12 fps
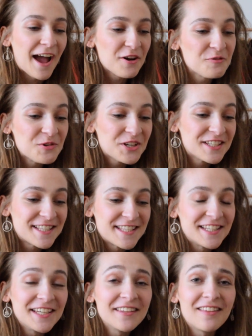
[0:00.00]
I hope you could
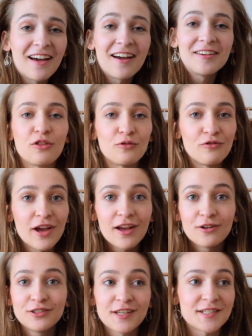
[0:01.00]
see that the
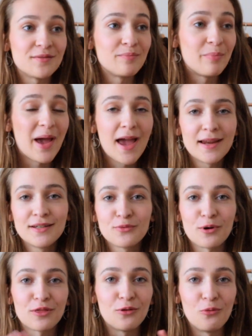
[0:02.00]
rail doesn't
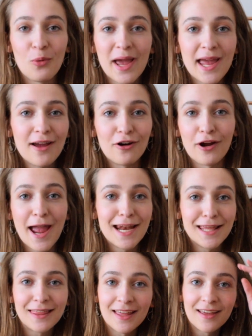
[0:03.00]
bend with the weight or
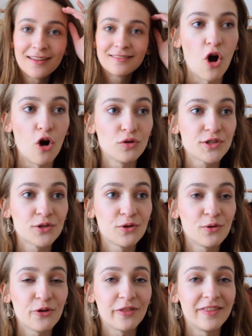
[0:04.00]
anything.
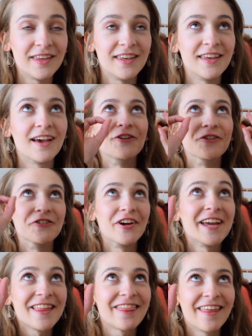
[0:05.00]
Also, the
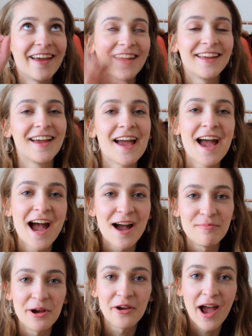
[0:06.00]
great thing
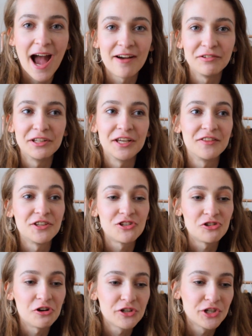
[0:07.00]
about having the
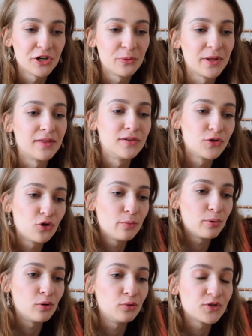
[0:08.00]
structure with the
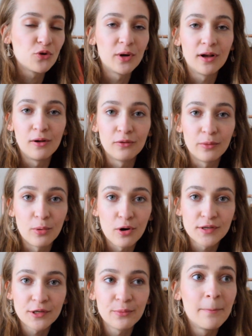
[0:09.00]
2 poles going along the
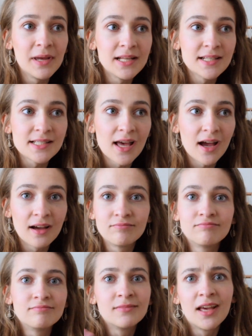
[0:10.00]
bottom means
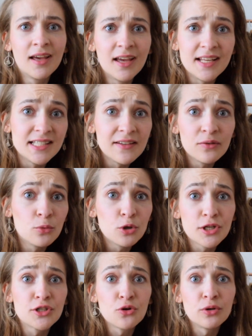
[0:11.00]
that it's even
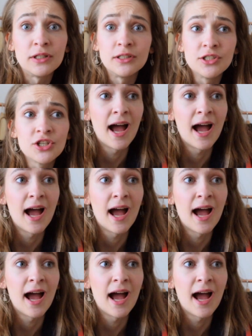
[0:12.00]
more storage.